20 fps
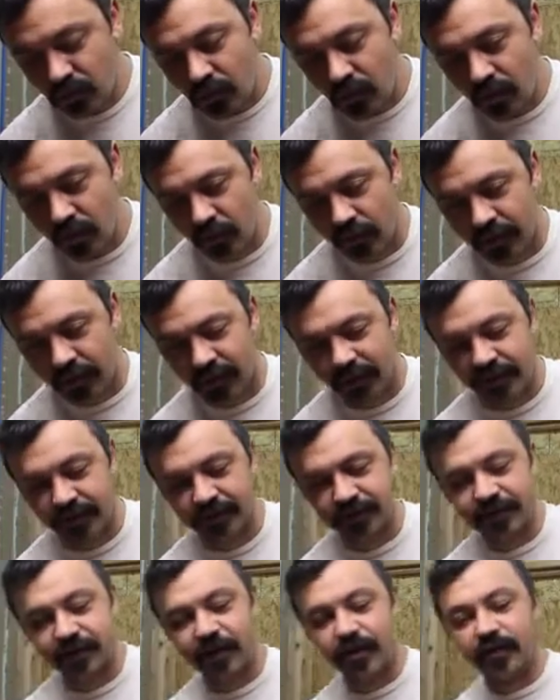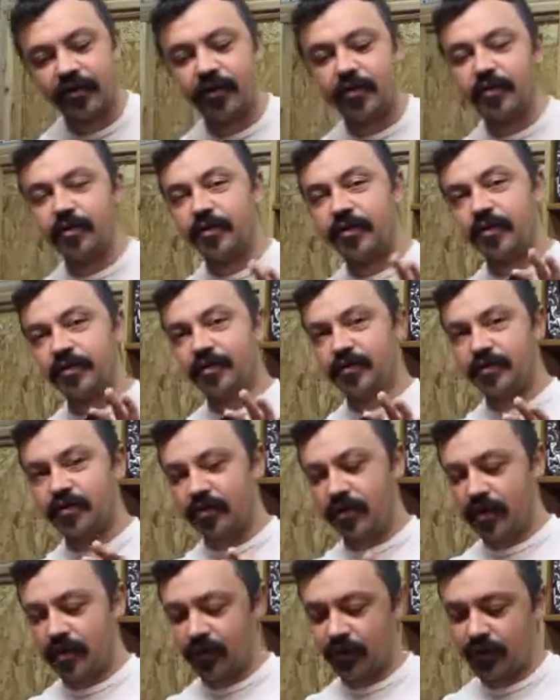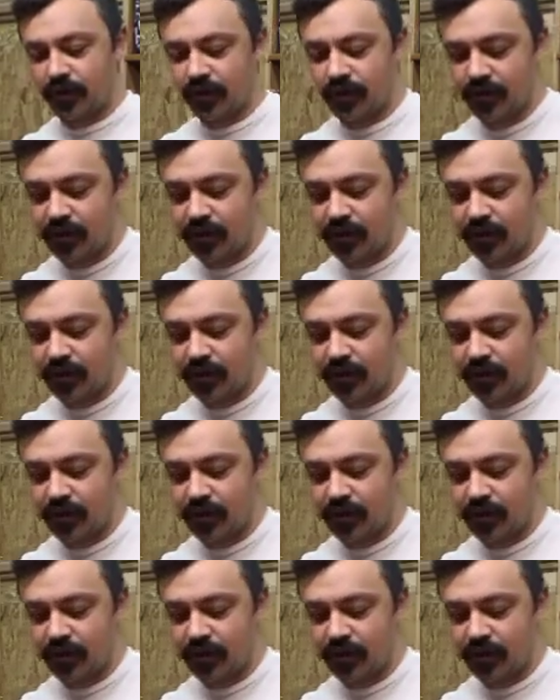when I set up this Gramil.